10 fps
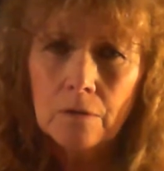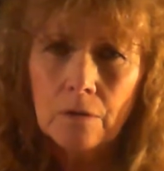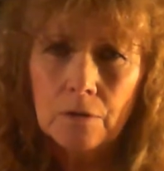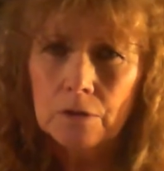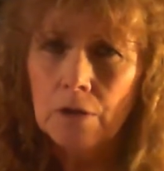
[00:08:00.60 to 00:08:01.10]

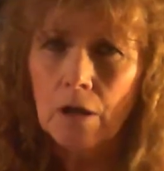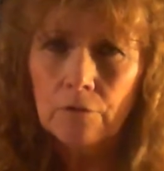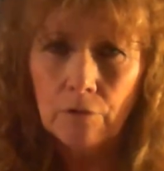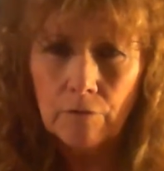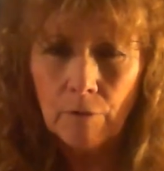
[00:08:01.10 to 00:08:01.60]
the
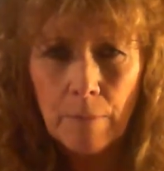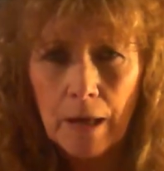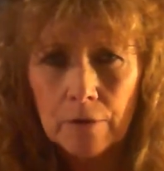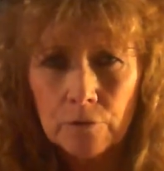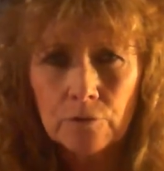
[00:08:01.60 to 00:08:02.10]
love of a
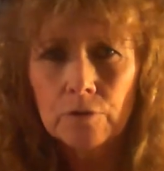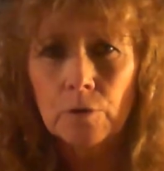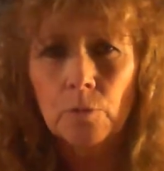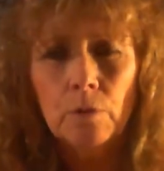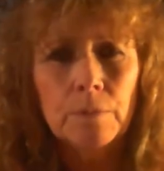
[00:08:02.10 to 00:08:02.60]
man for a
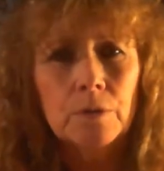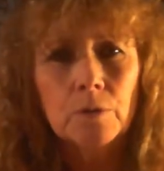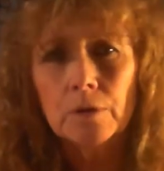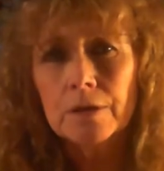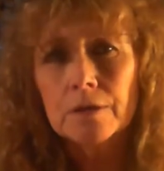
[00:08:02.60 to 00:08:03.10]
woman
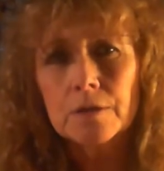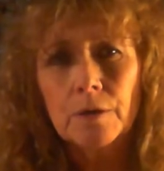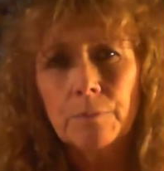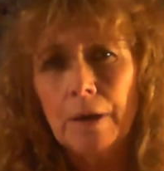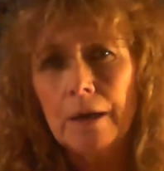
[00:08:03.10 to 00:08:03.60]
or his
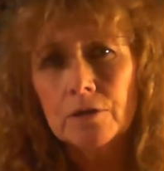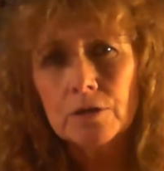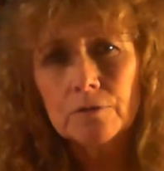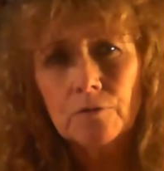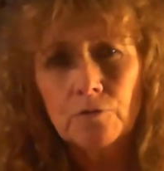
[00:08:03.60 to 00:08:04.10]

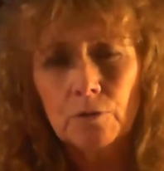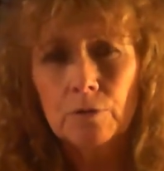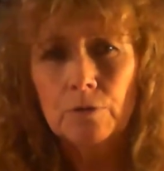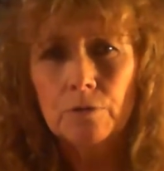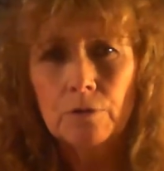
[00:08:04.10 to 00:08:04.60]
compassion for
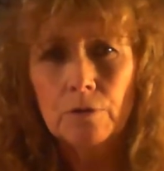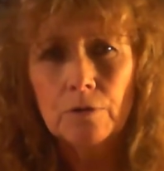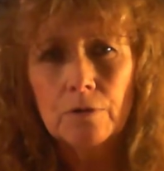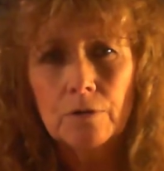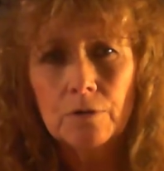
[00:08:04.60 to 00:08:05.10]

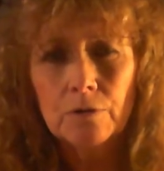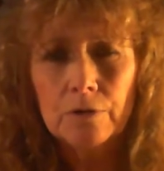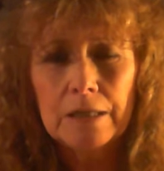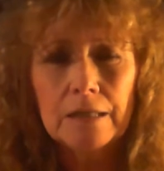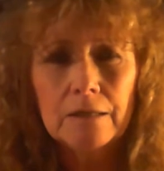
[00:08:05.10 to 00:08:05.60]
her
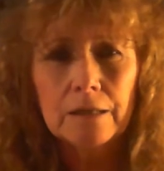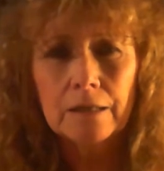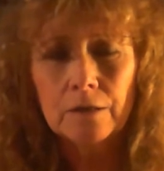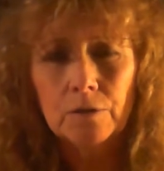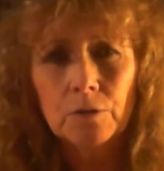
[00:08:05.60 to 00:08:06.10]

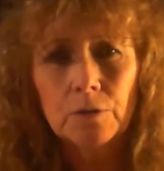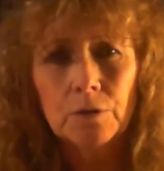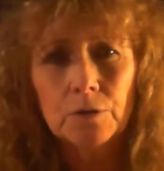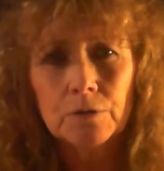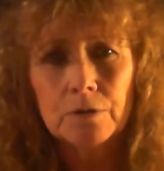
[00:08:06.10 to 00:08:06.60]
healing and her
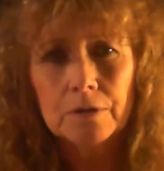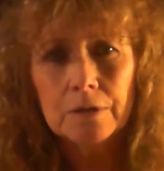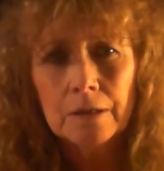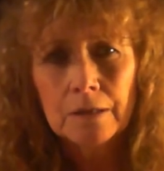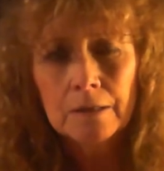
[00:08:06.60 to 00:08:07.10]
hurt.
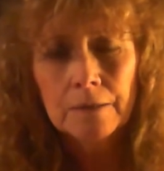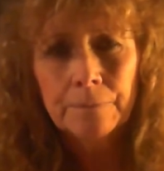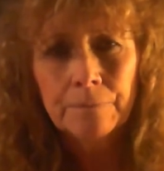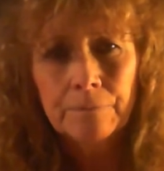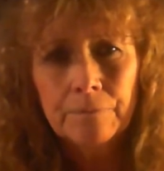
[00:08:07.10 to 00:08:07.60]

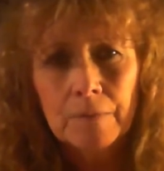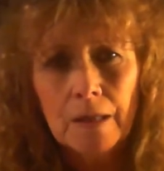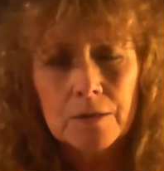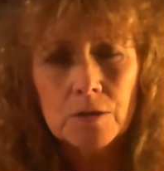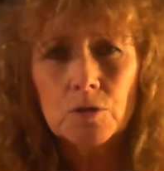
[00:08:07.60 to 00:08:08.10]

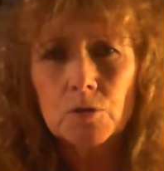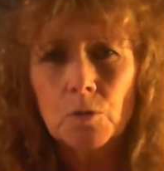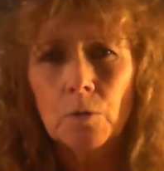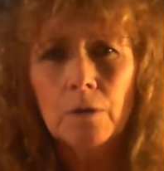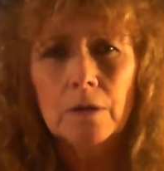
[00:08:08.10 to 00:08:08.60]
It's a
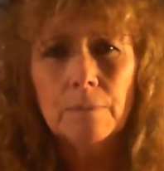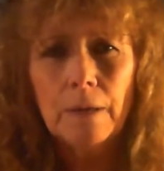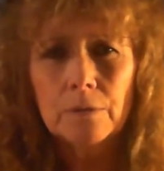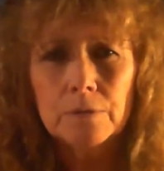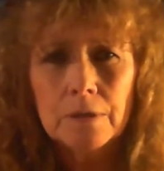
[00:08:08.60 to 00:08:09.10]
story
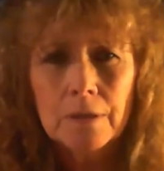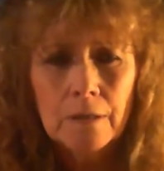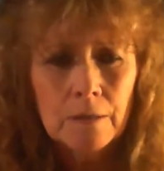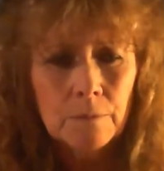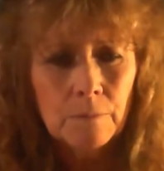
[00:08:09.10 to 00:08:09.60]
about
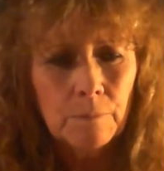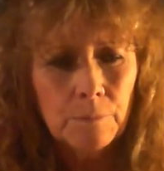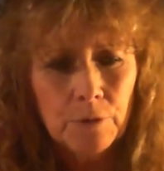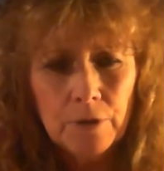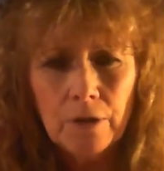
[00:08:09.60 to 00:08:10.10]

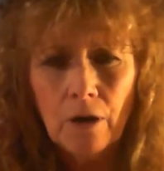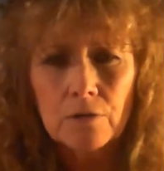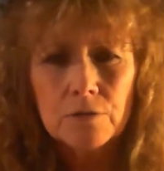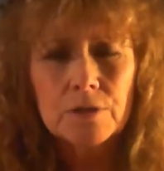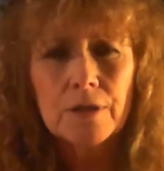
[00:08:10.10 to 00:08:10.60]
putting
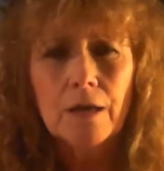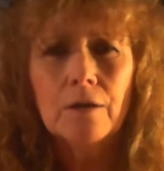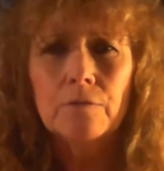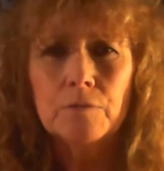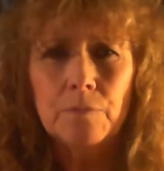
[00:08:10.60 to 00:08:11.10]

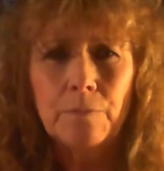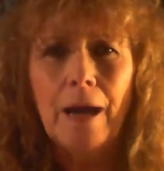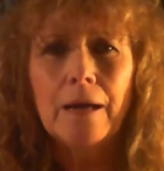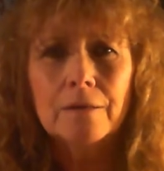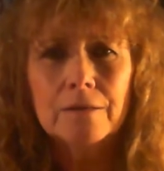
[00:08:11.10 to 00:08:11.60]
ourselves
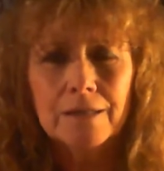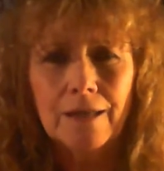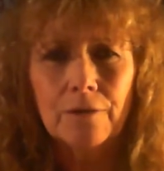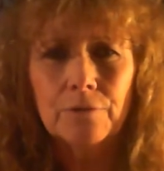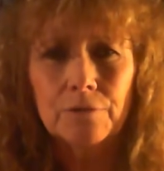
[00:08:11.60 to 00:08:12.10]
back
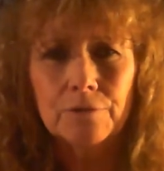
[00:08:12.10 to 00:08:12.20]
together.